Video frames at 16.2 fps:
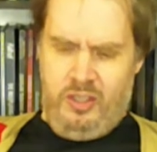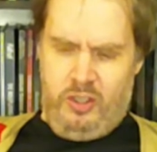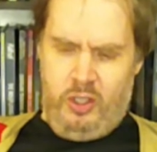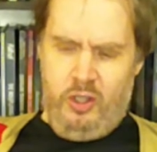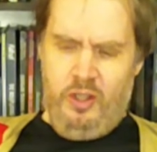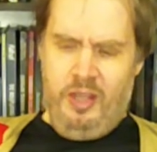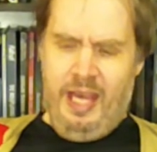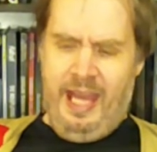
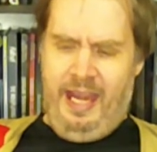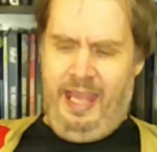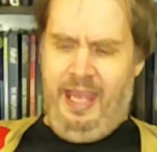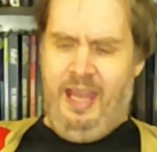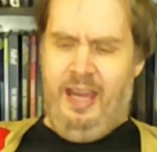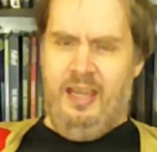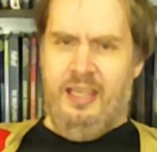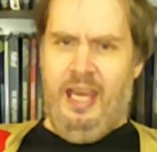to that
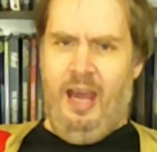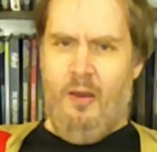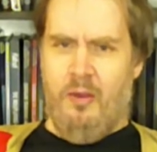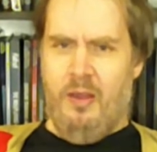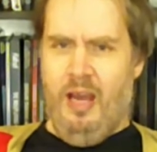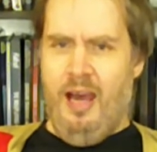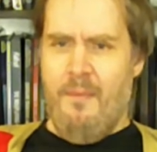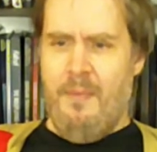end, how
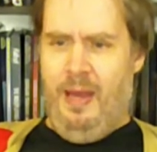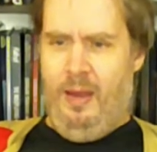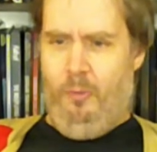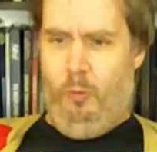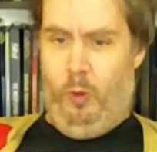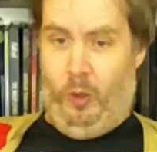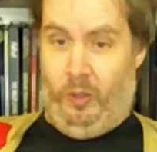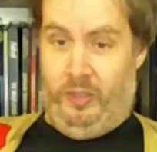
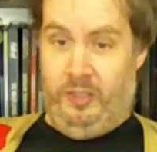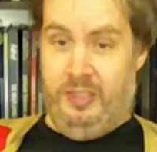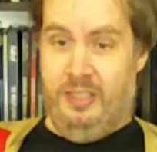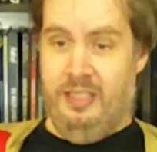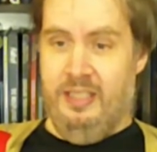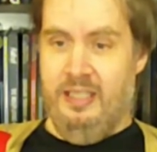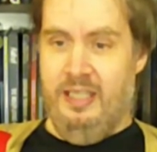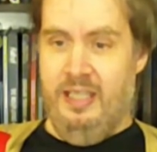combat
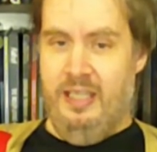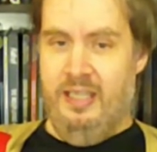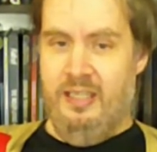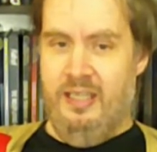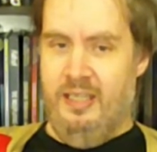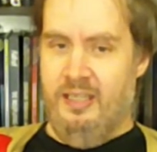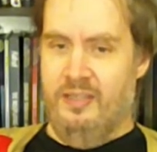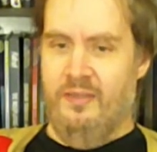works
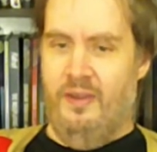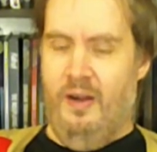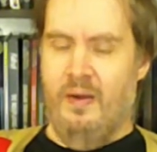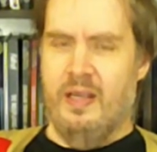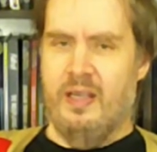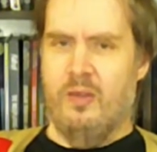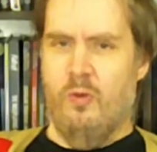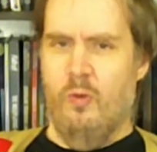is, is
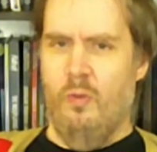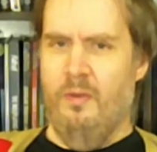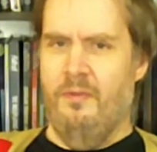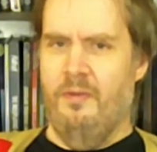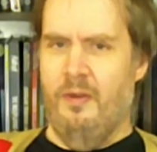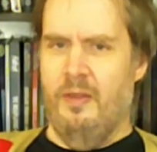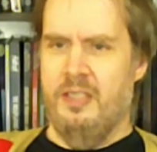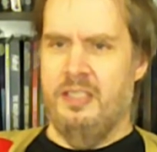very cool
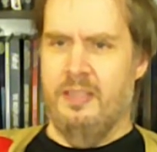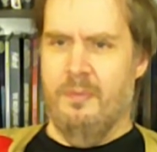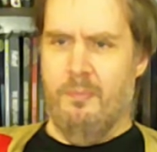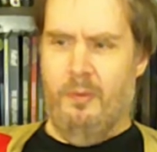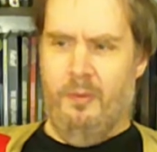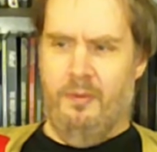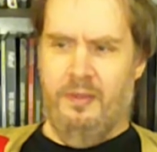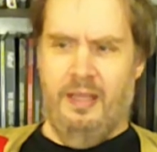and very
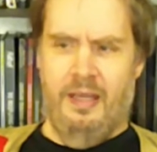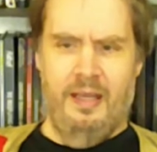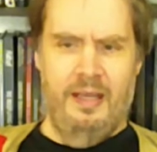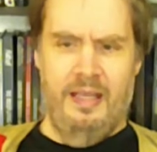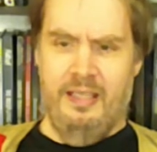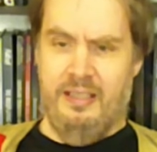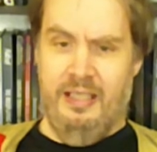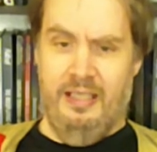simple.
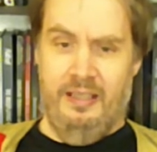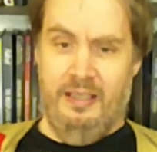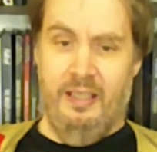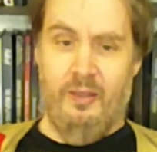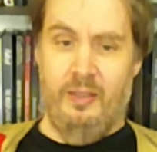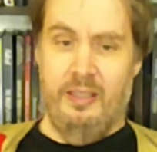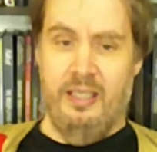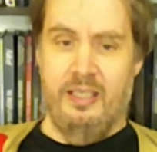Uh, it, it,
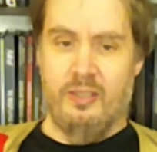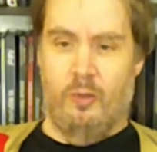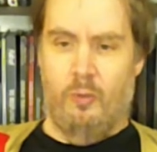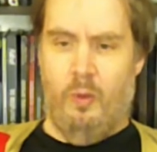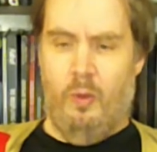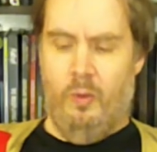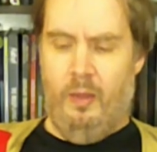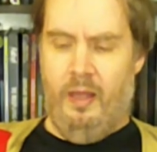literally is a
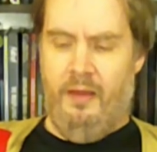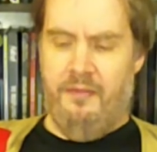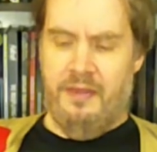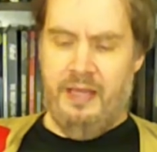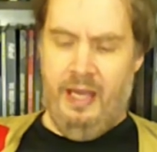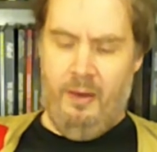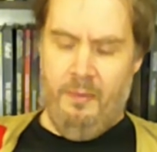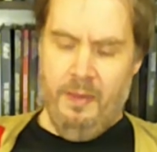roll off.
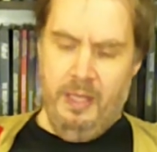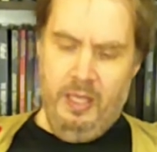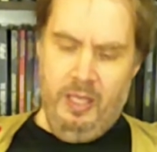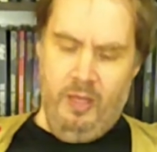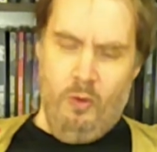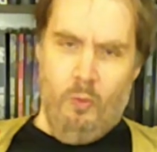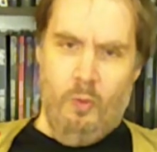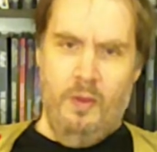Now,
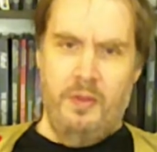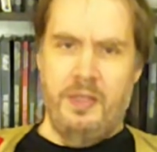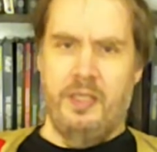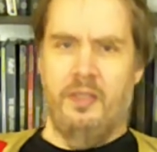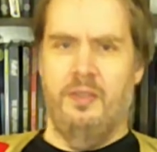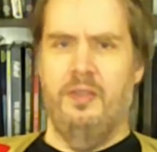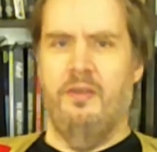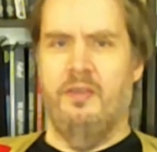one thing
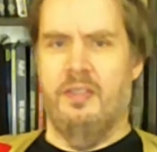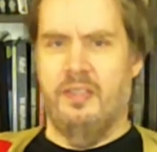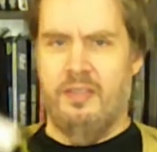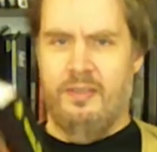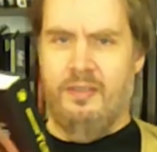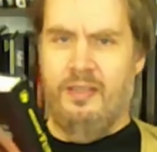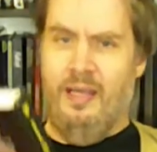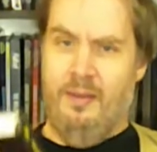you'll
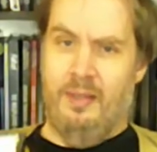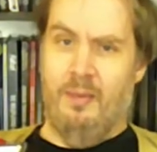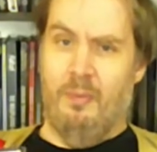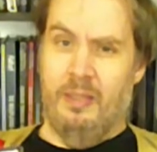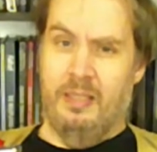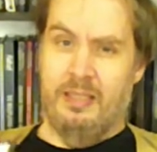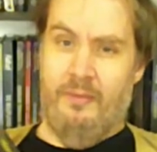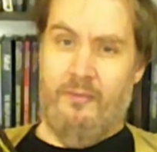notice, and I'm going to
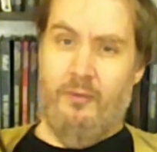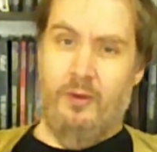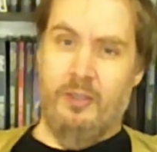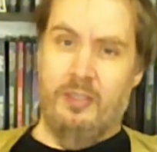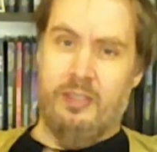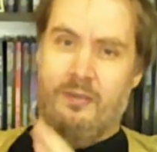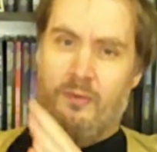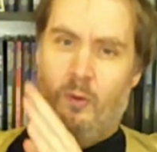bring this up
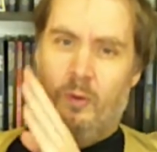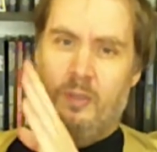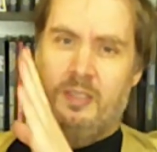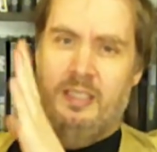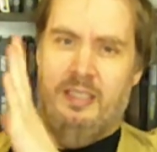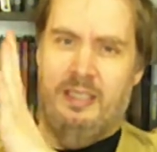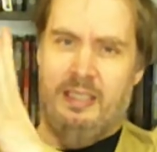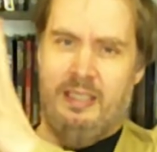first, of
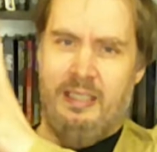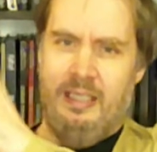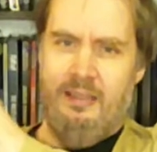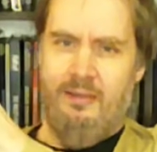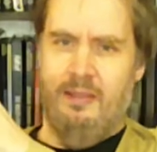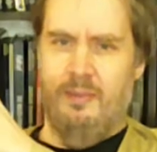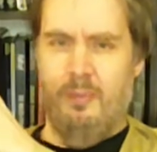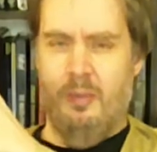course, is that
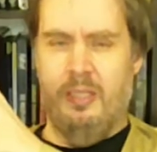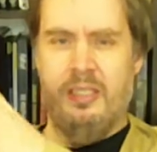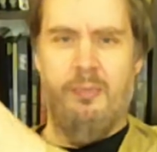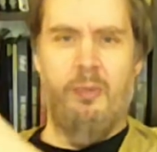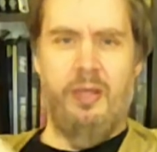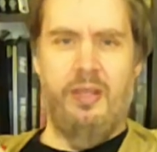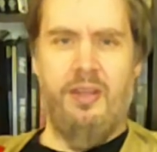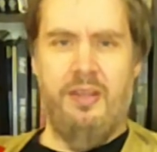the book is
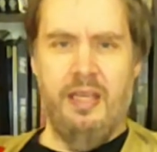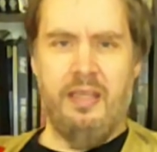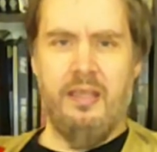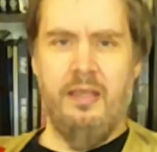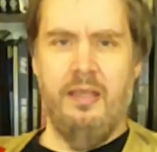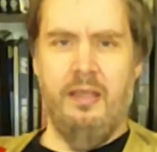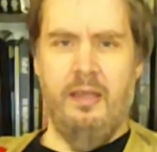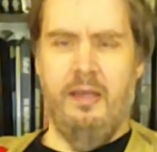pretty
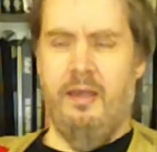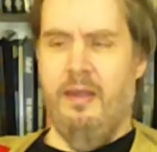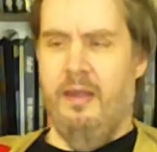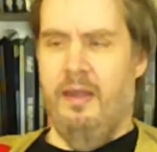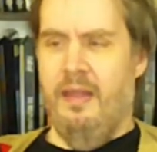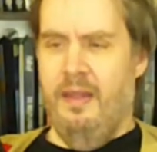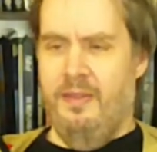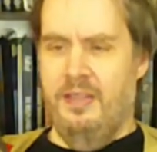thick.
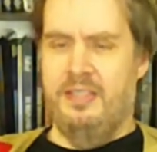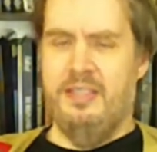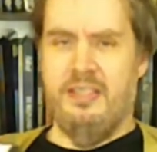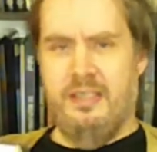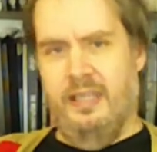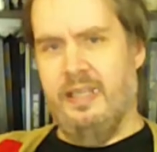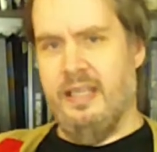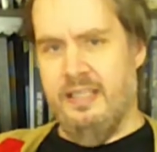This
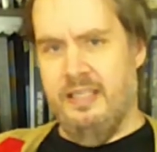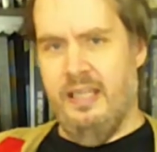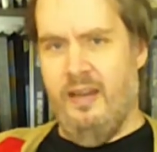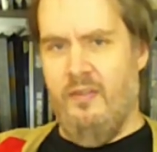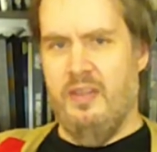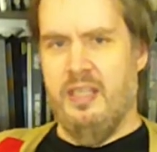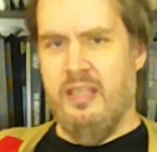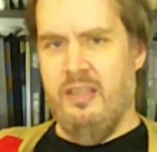is, like I said,
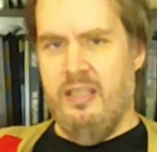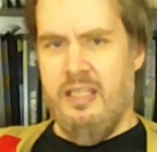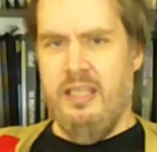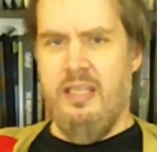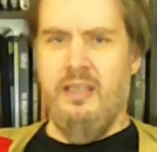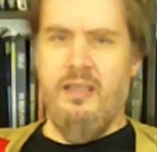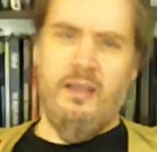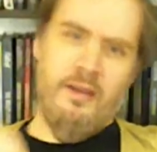everything you
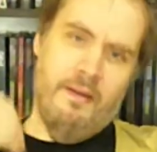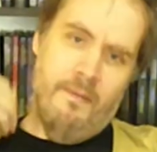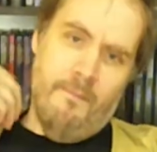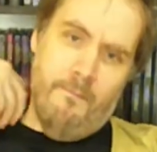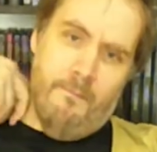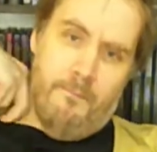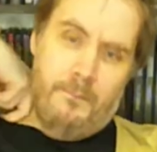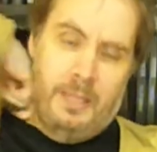need.
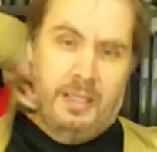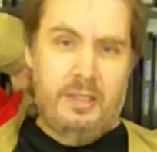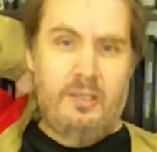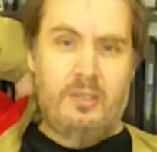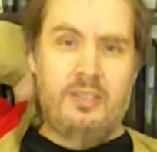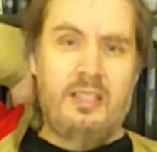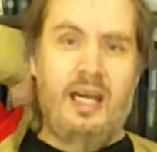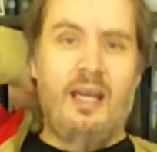But
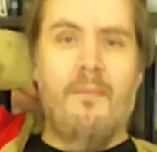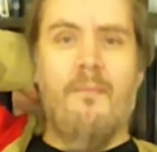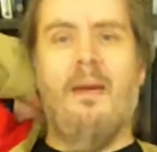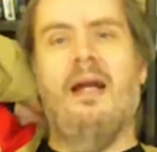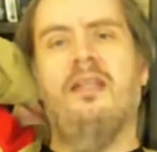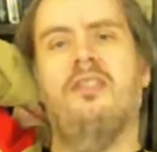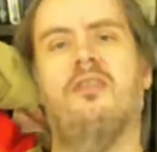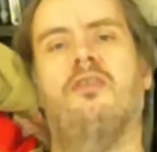there's not a
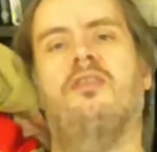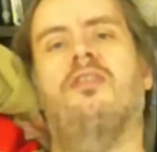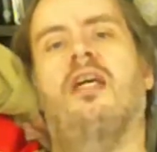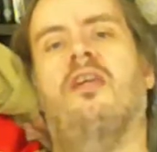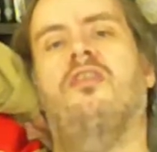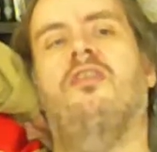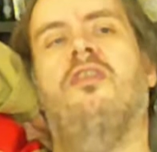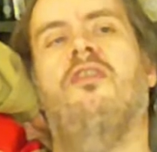monster
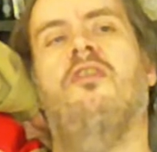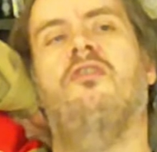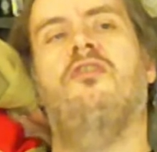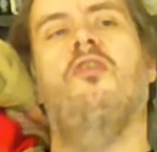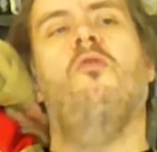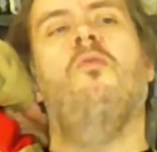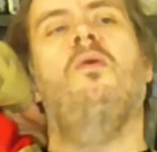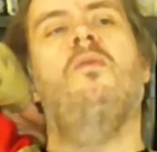section.
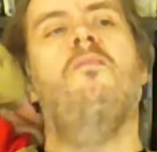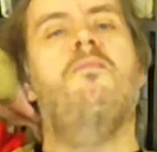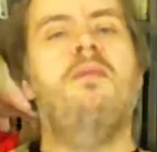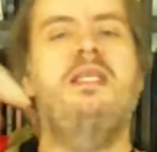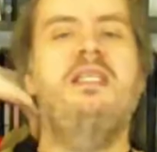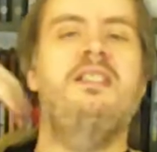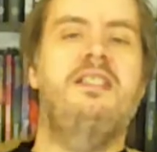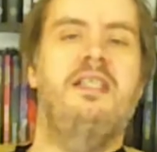There's no real
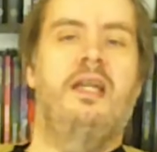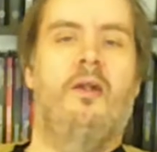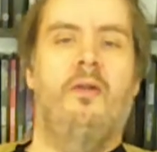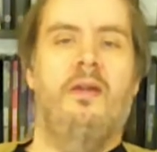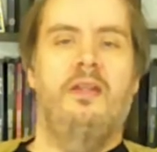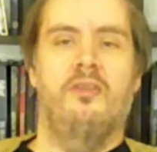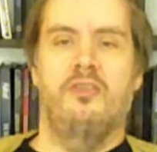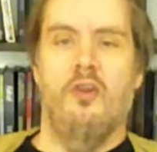
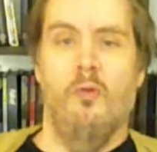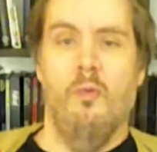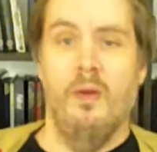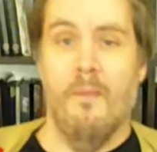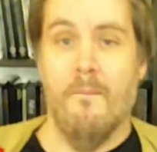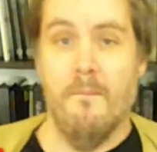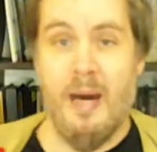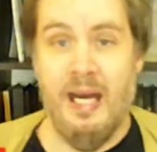bestiary. There's no
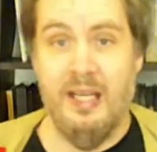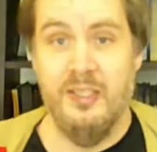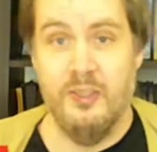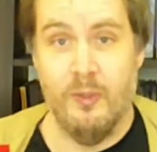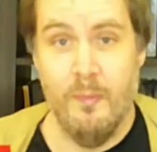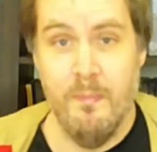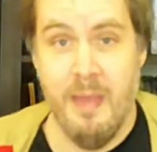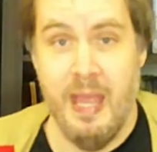real
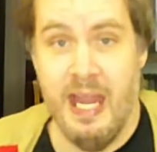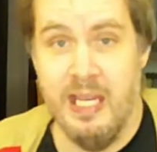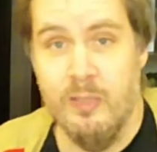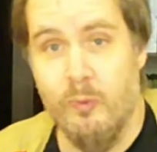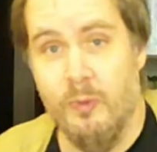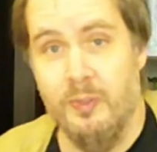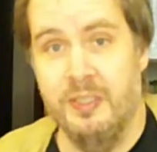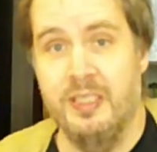monster
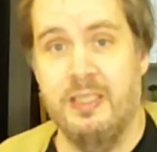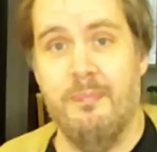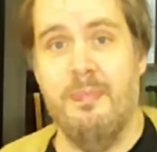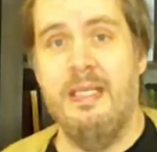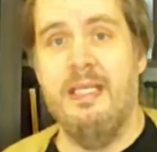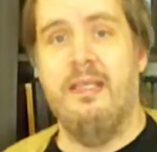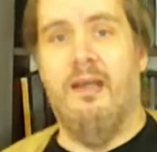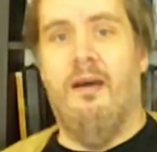manual to
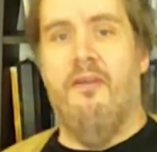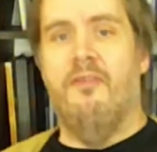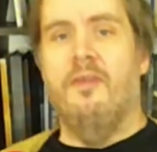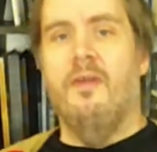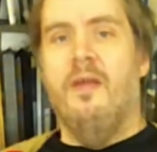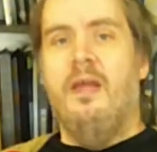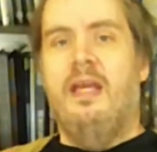speak of.